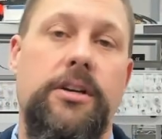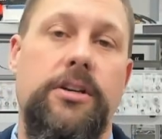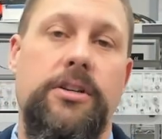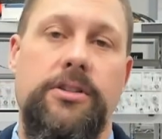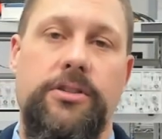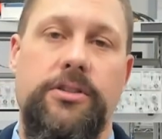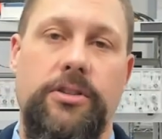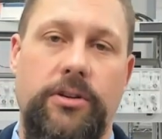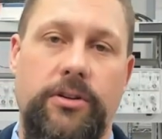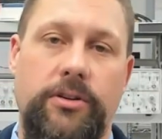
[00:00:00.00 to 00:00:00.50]

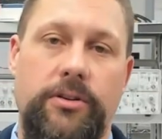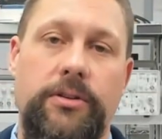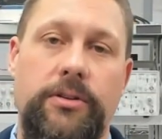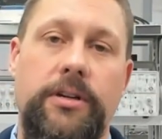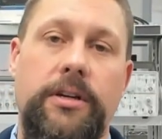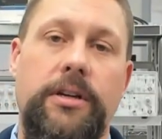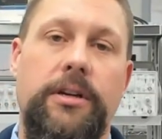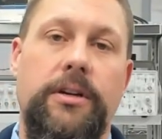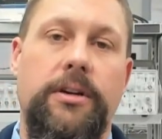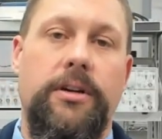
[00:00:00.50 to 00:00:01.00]
So
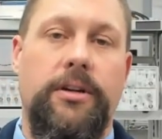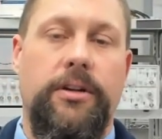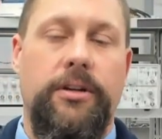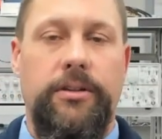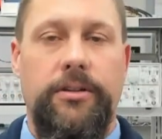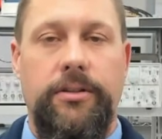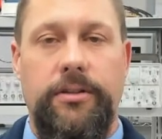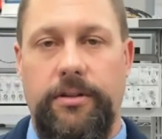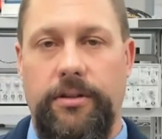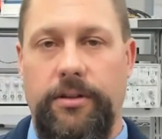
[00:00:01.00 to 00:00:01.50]

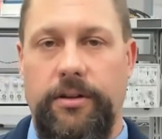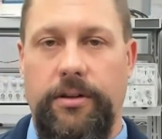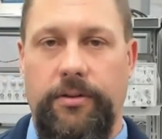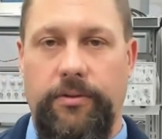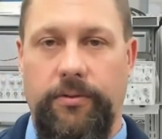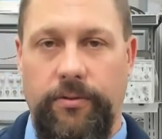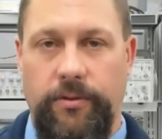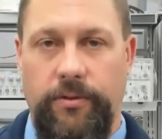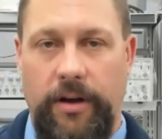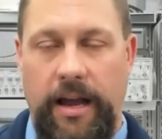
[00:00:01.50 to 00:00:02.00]

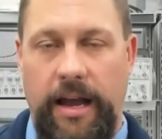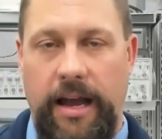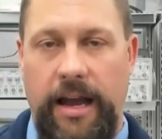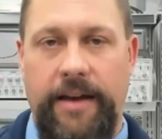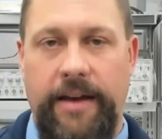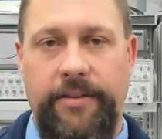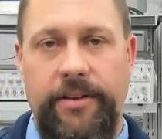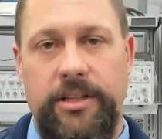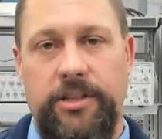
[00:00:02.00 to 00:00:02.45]
having